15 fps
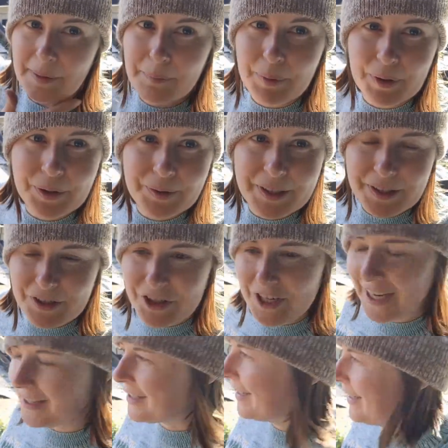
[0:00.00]
Put you in the
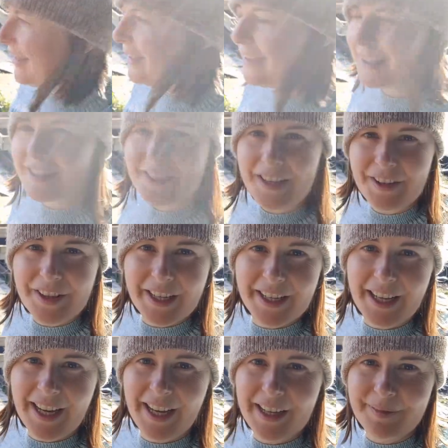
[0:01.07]
shed so
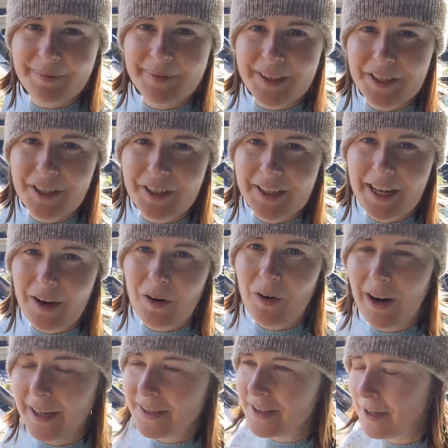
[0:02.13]
that you don't get
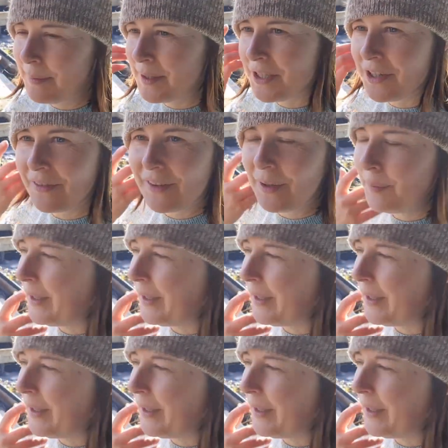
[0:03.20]
quite so much of the